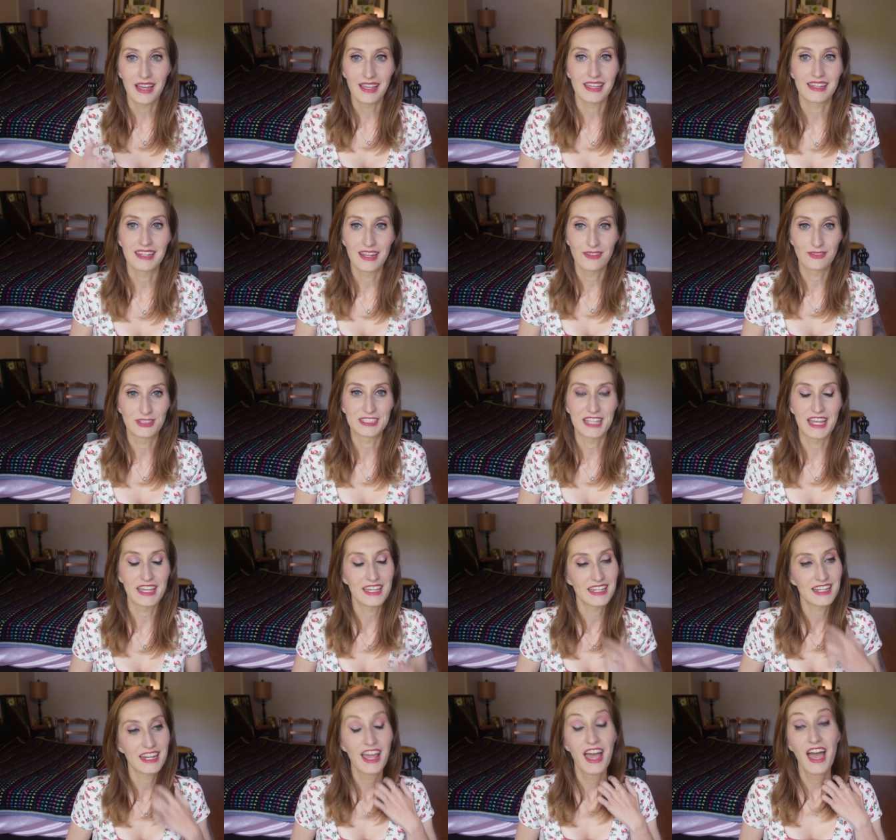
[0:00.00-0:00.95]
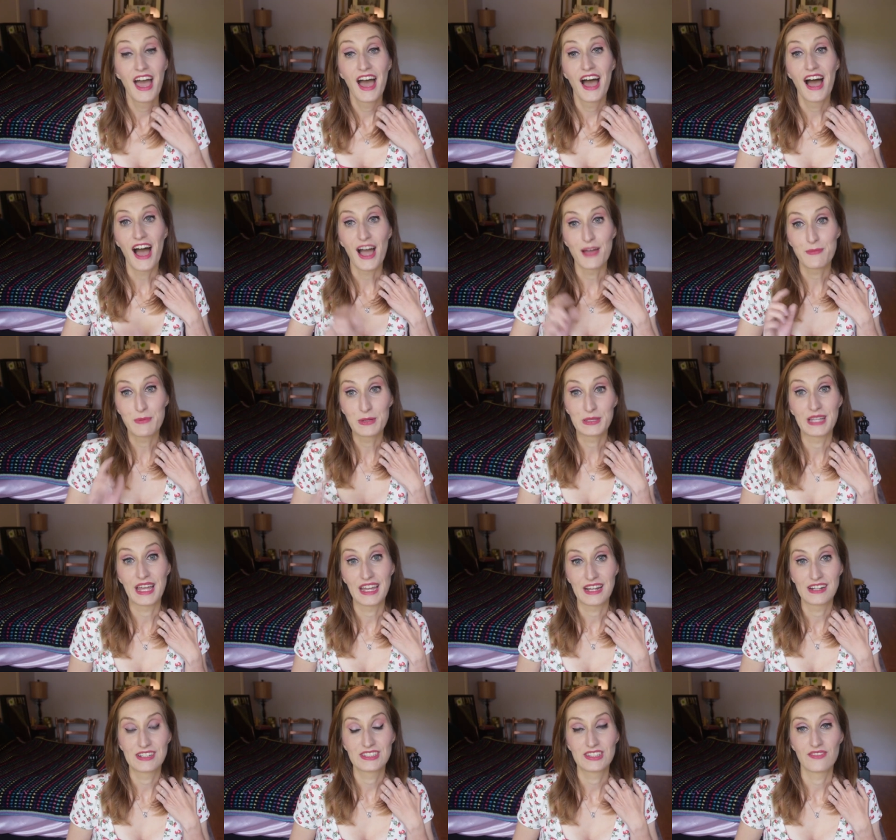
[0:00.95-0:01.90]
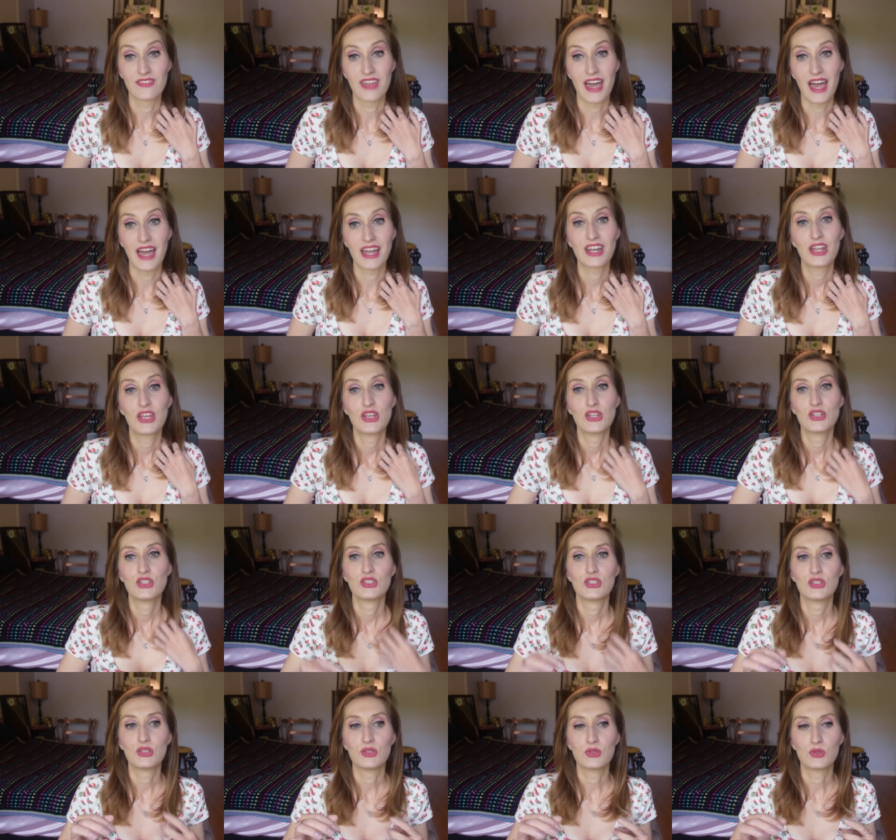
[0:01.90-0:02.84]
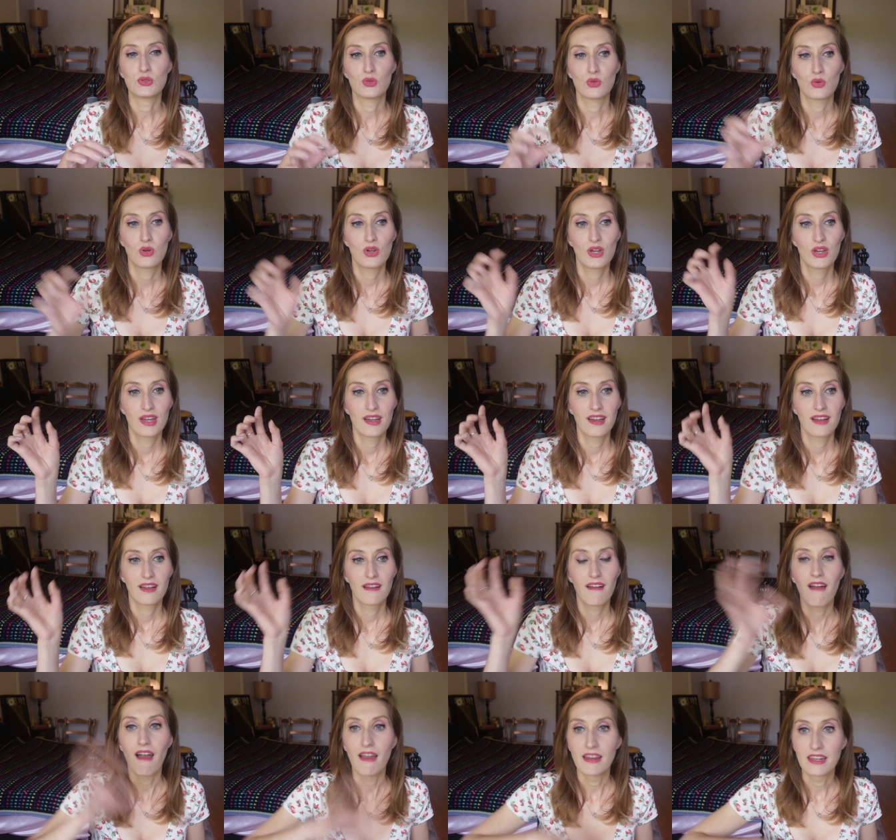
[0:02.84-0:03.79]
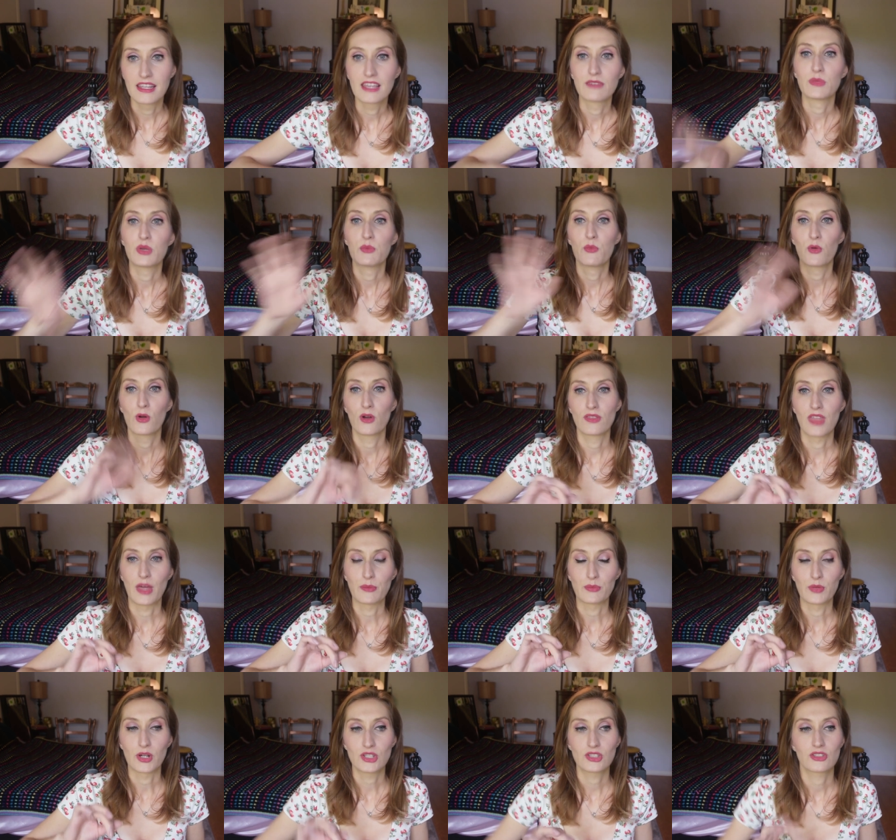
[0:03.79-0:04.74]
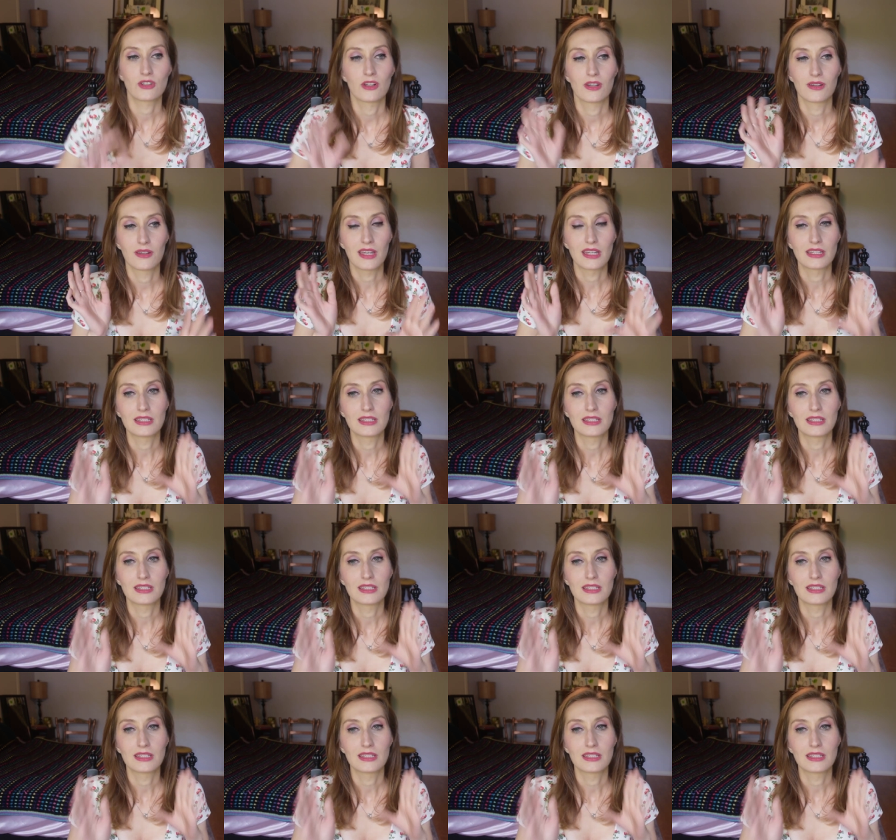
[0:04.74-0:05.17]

I can never say it. I put layers of that to kind of give me more of that brushstroke.